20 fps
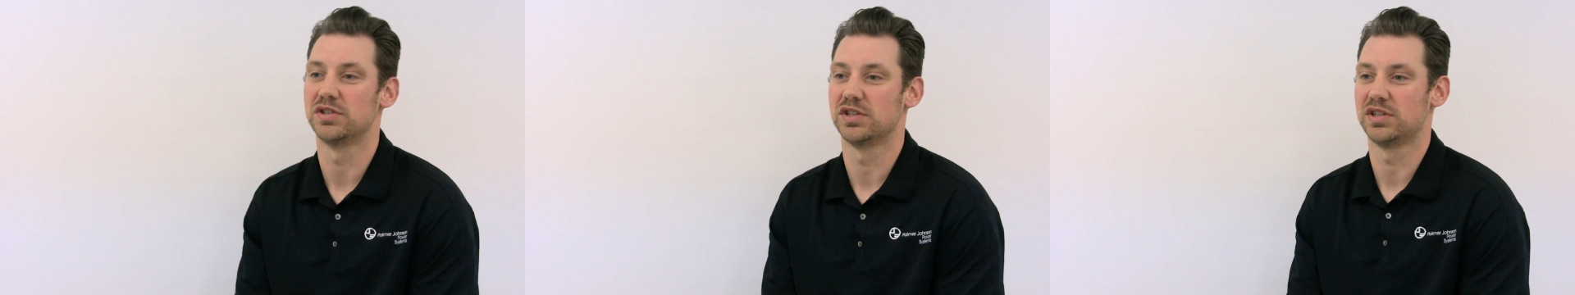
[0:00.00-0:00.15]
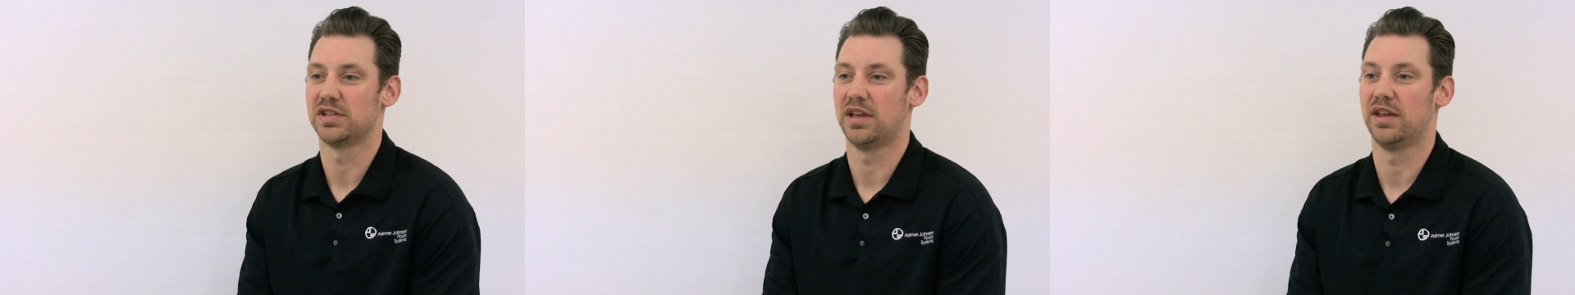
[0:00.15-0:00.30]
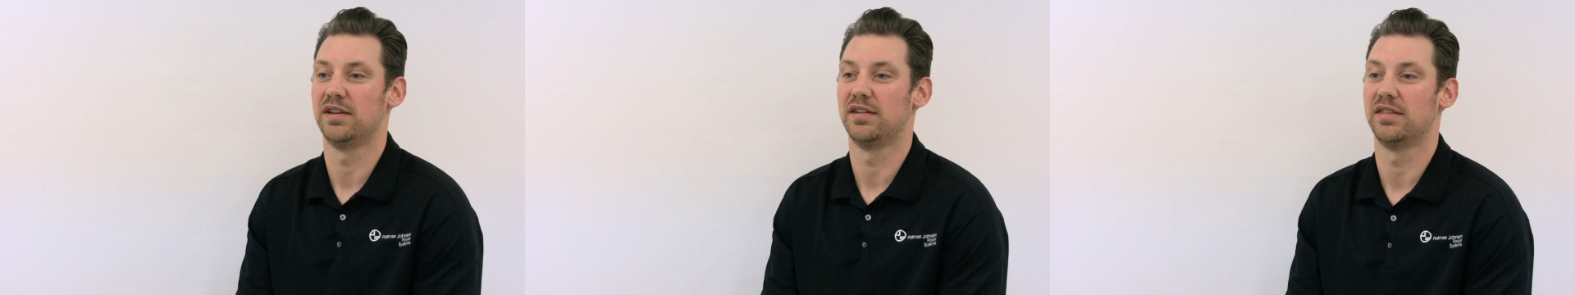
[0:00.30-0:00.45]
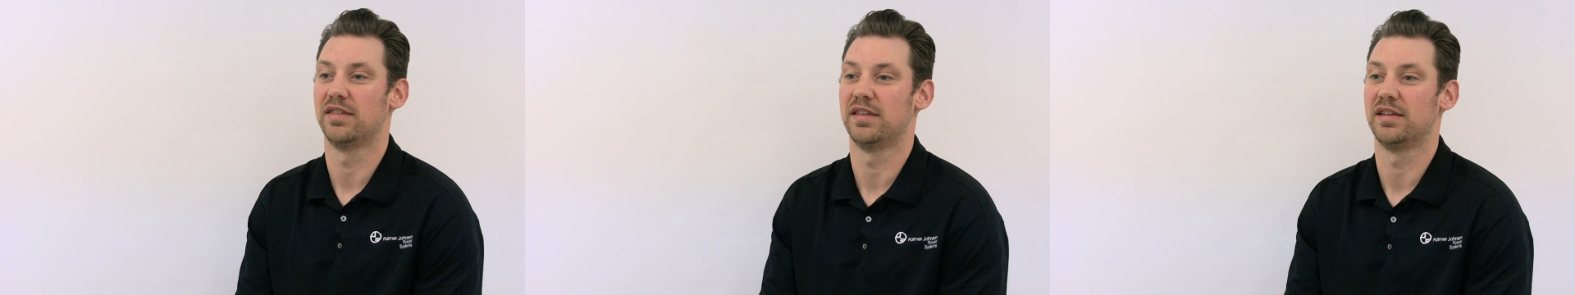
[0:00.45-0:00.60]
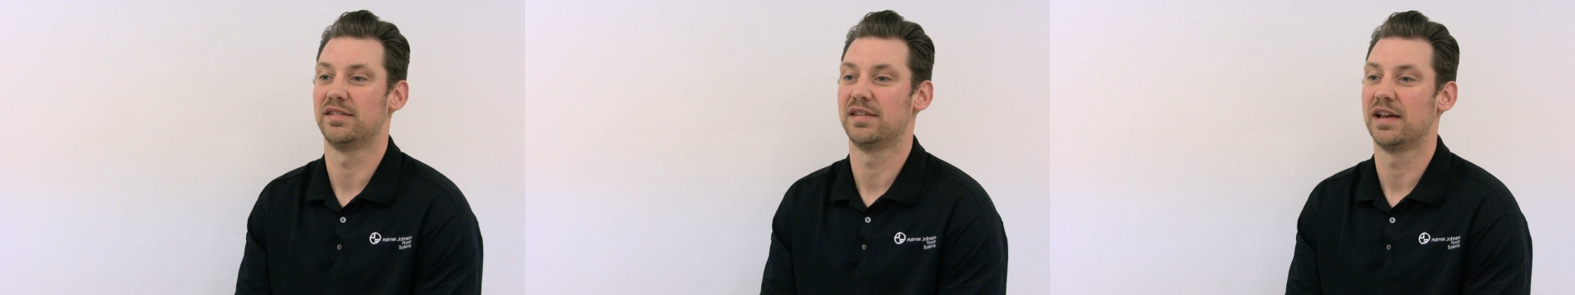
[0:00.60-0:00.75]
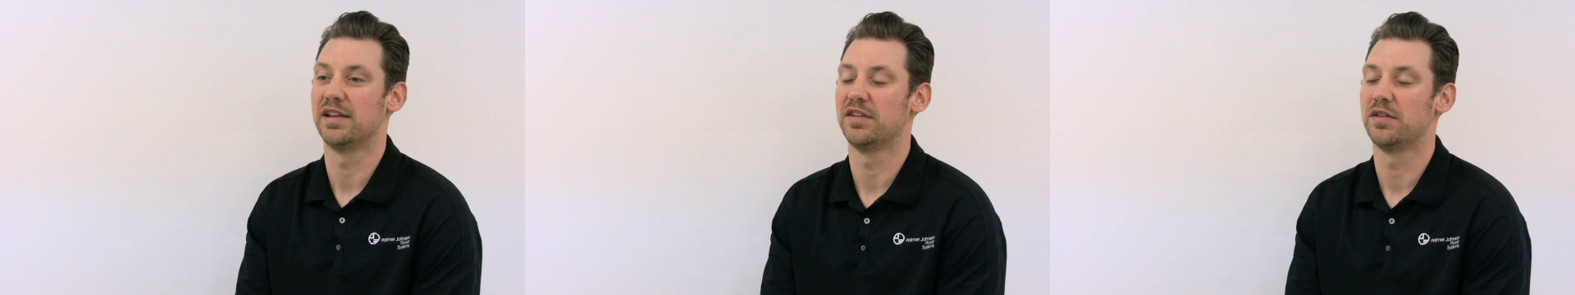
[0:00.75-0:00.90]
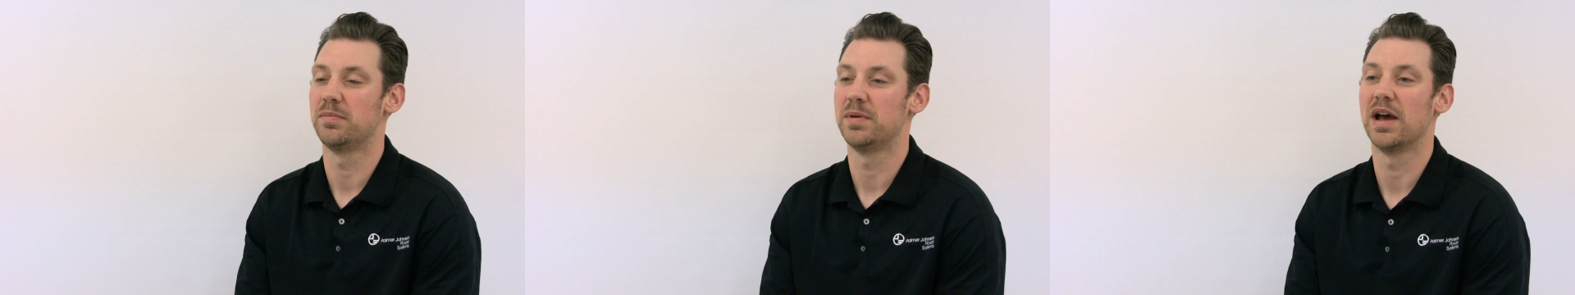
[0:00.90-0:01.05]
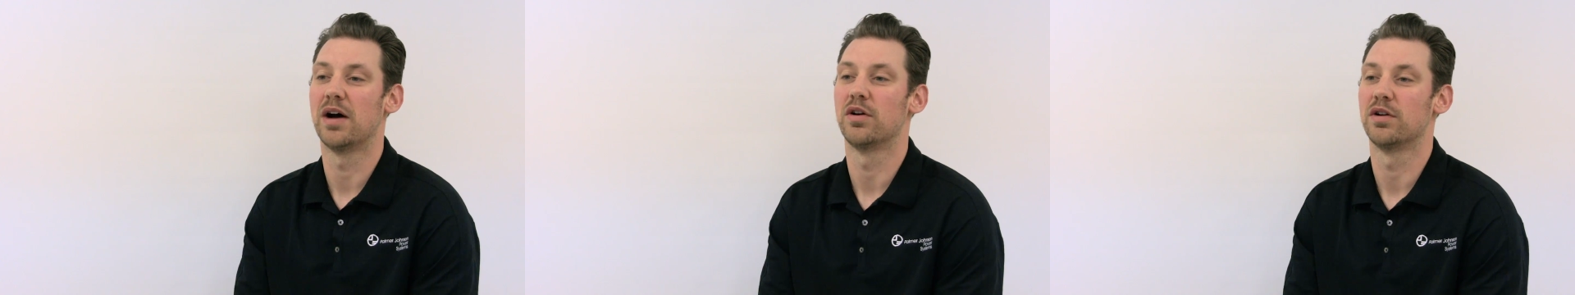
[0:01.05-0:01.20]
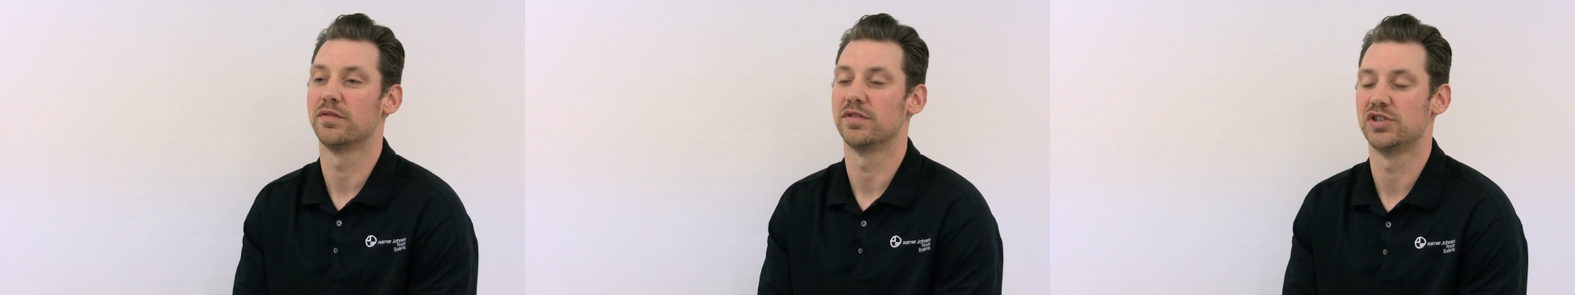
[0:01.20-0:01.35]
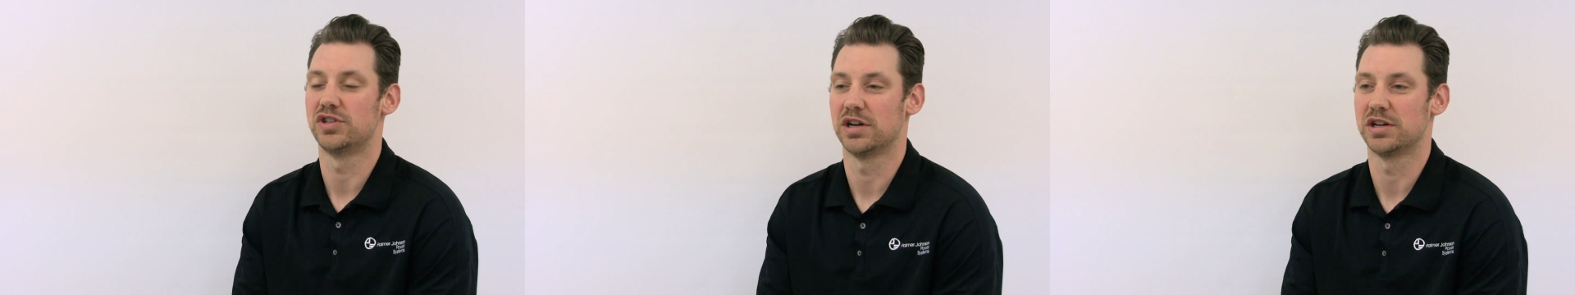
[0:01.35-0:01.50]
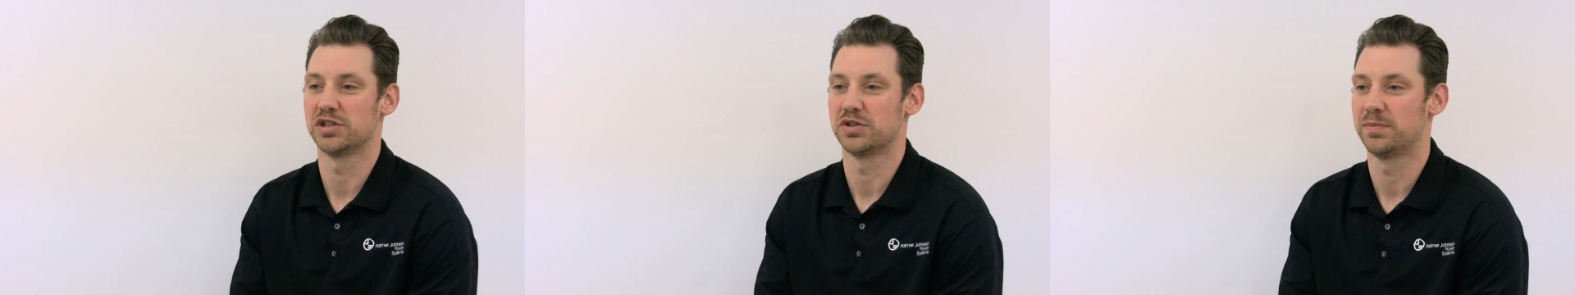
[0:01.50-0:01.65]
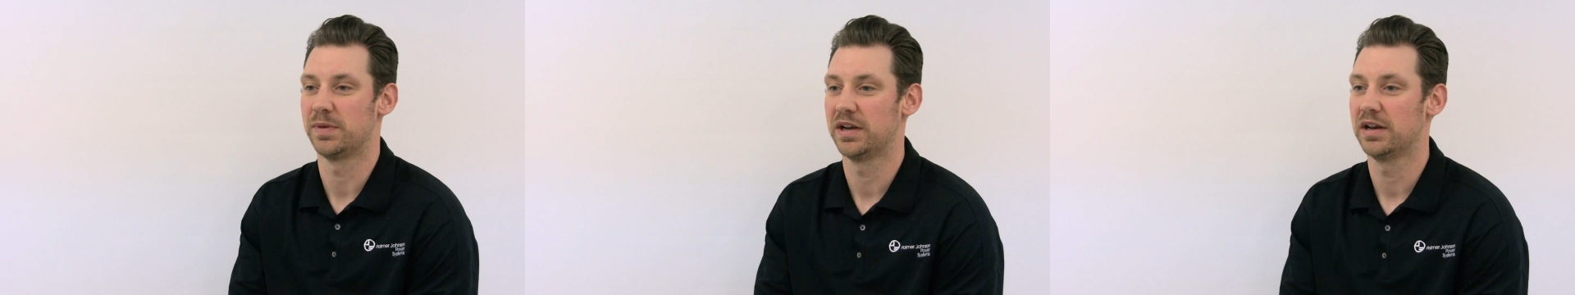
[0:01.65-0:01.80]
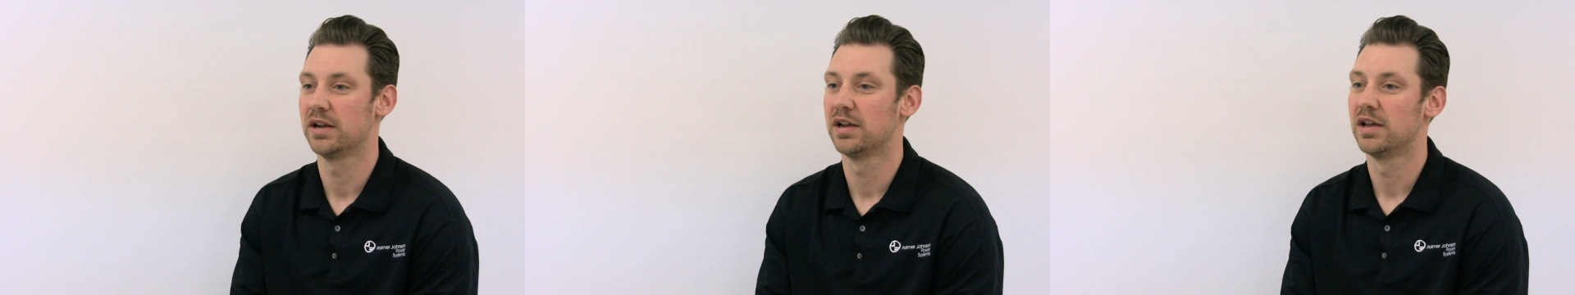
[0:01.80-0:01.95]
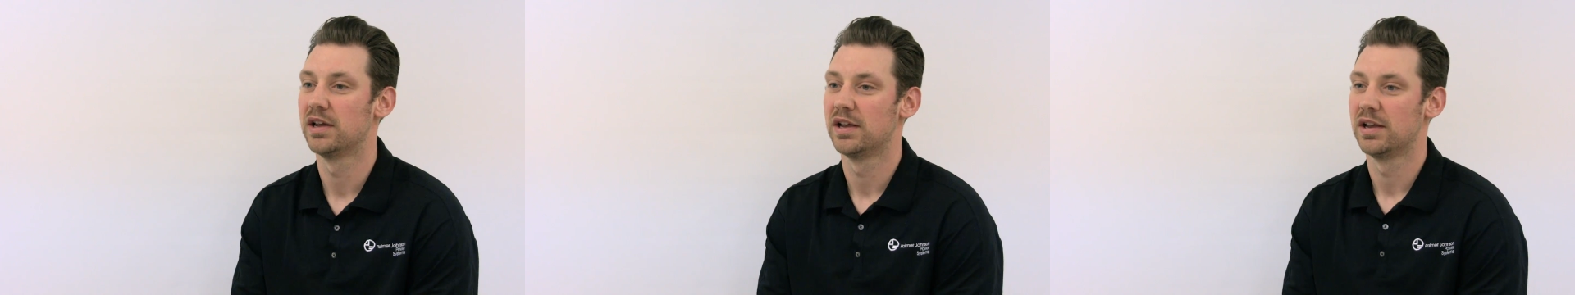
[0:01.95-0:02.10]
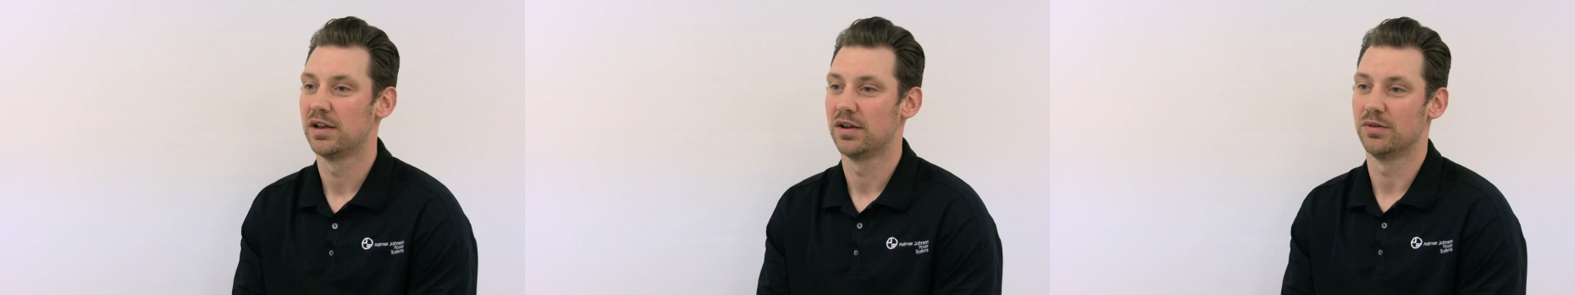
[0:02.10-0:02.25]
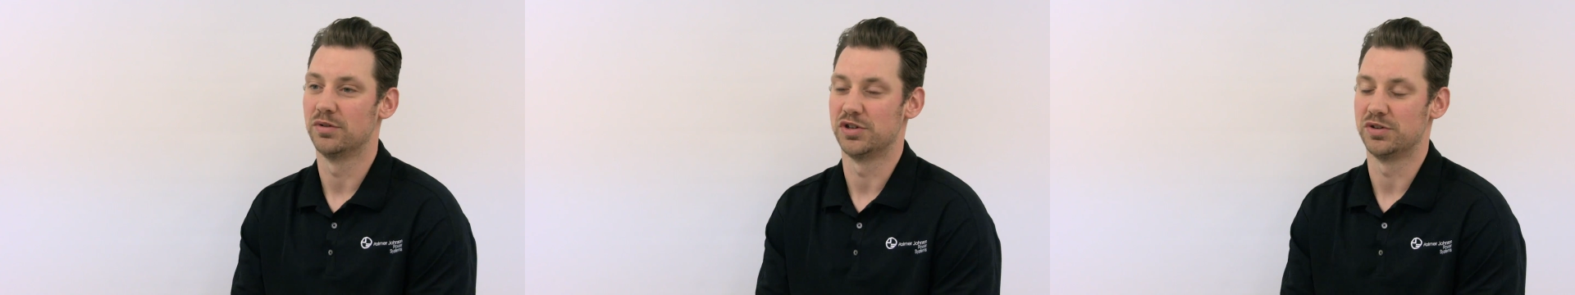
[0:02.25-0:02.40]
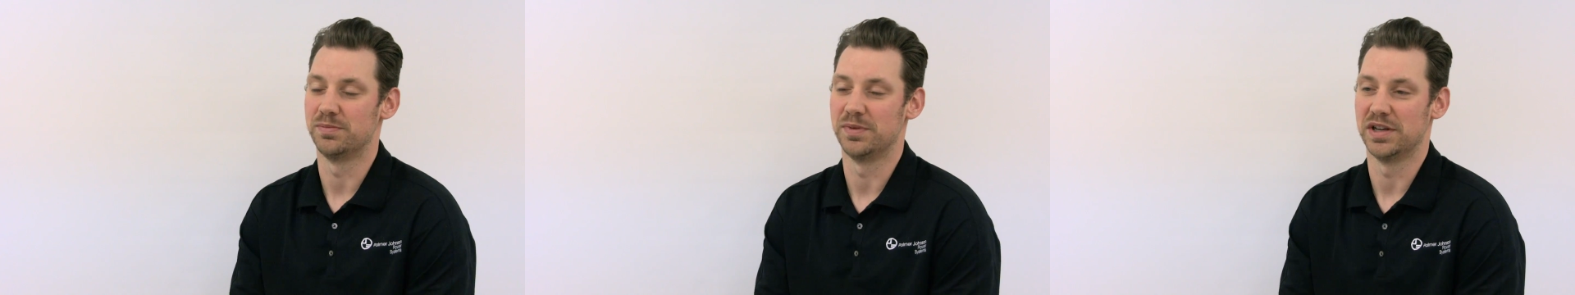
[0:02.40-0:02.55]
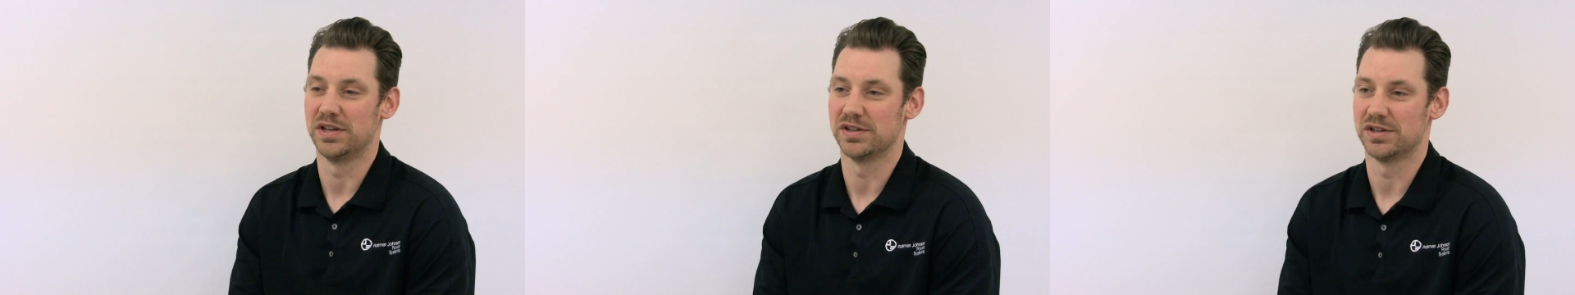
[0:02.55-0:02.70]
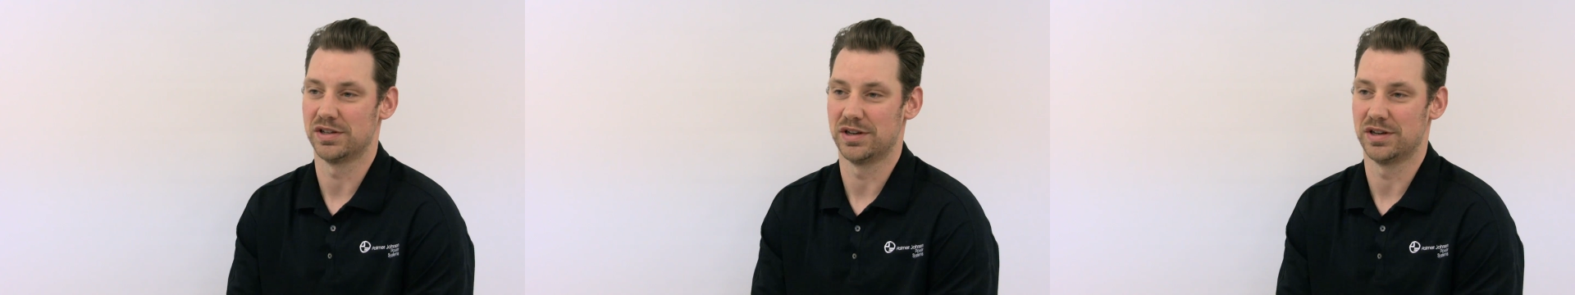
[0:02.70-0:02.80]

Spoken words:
is that they tend to be out of adjustment, which means